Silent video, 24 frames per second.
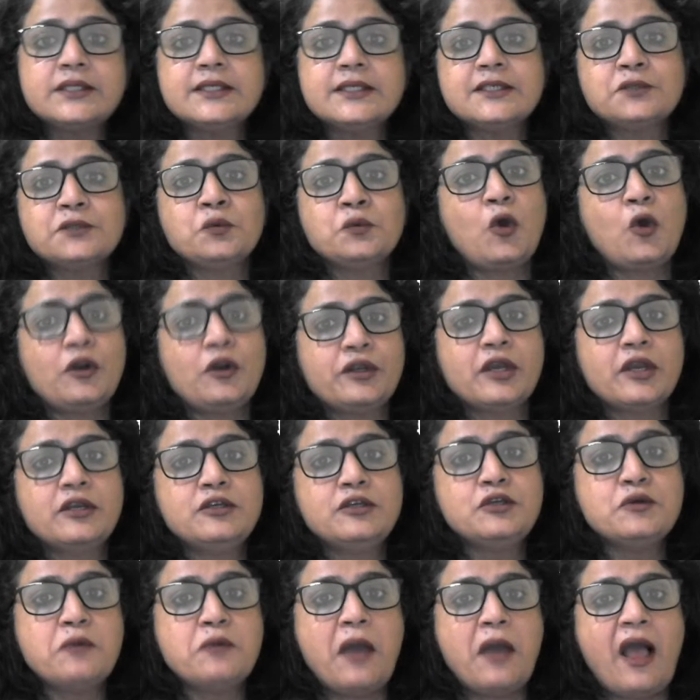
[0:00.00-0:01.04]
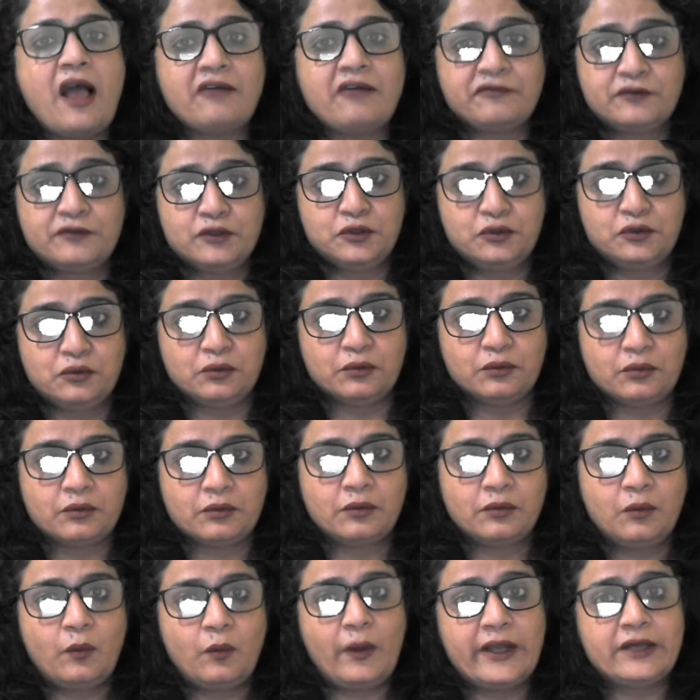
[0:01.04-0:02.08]
is what you have to
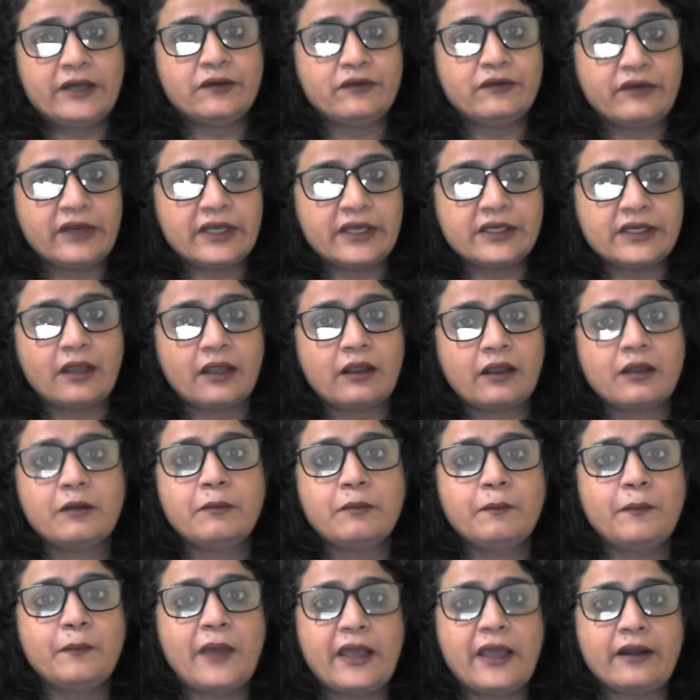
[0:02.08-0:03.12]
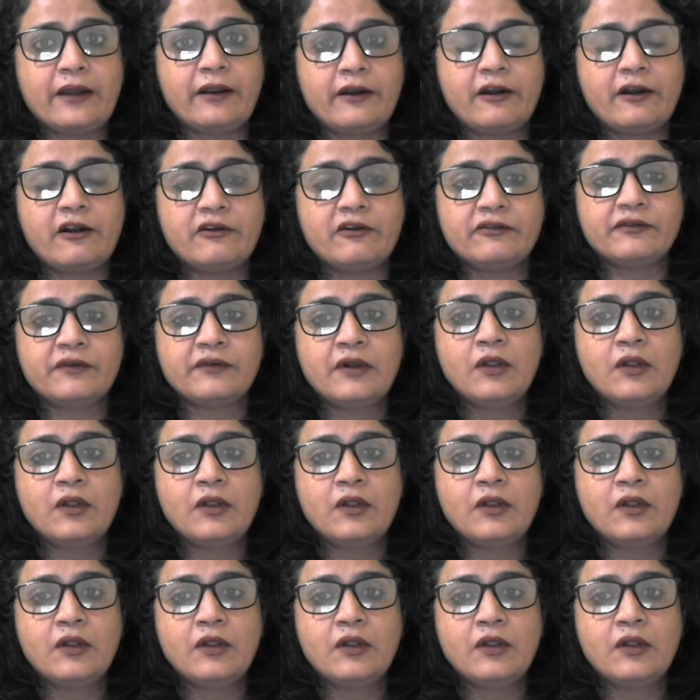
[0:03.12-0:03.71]
do while reading paragraph.